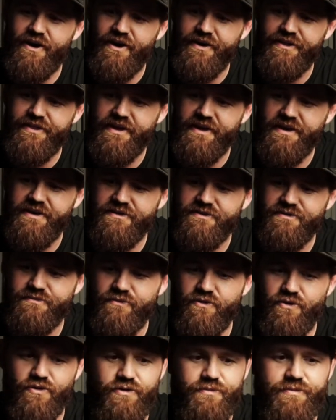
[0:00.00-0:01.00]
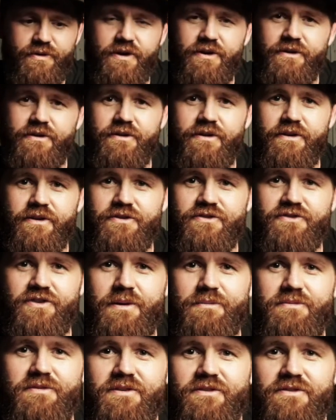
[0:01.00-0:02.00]
think it's more a
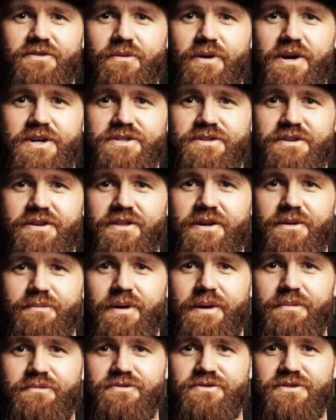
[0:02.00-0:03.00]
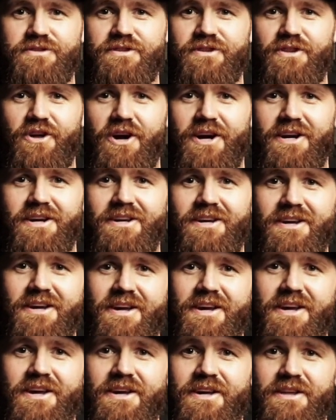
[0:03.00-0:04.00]
sheep situation. I think people just like
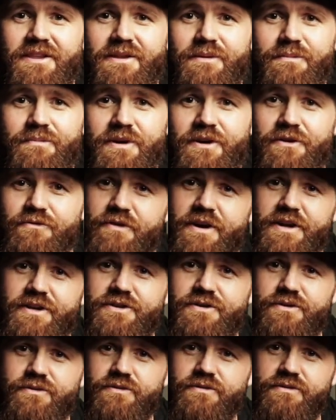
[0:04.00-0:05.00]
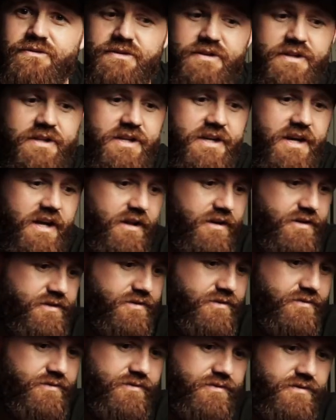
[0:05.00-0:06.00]
the big red tools and the yellow
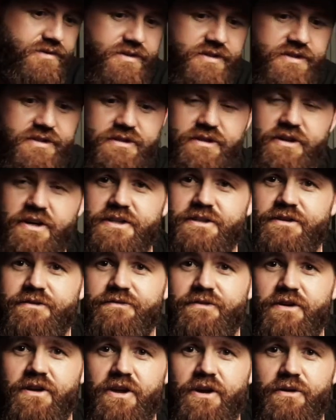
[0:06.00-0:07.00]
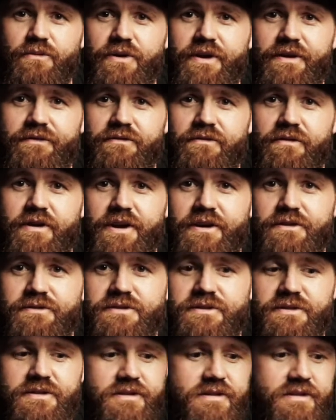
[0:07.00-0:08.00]
tools and just like to follow what everyone
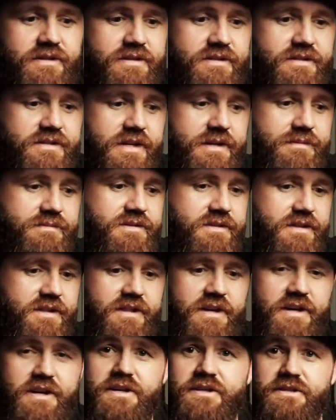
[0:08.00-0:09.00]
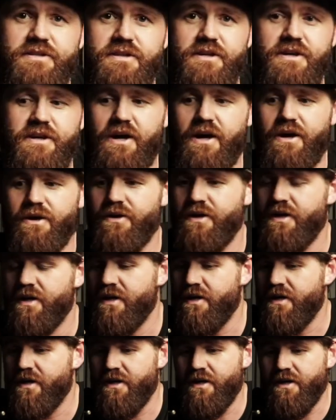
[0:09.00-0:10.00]
else seems to think is the go.
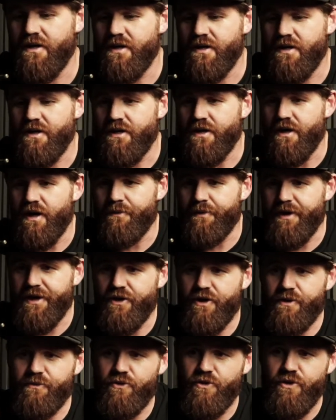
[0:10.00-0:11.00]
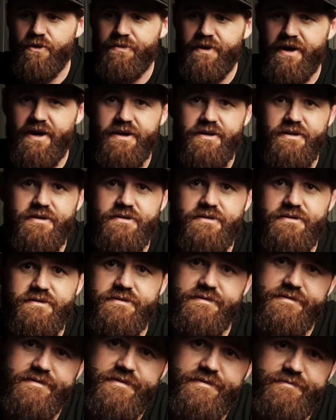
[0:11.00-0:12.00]
I mean, I'm all about
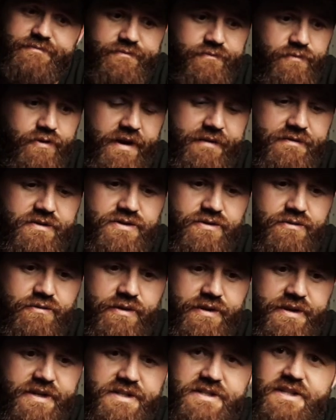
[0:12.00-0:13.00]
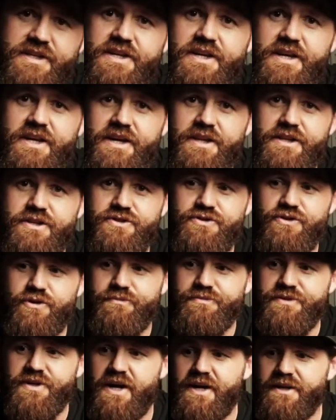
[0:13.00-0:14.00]
whatever tool it is that can get the
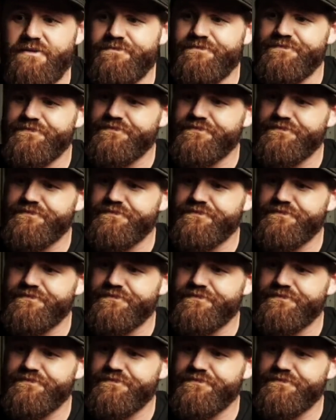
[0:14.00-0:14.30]
job done.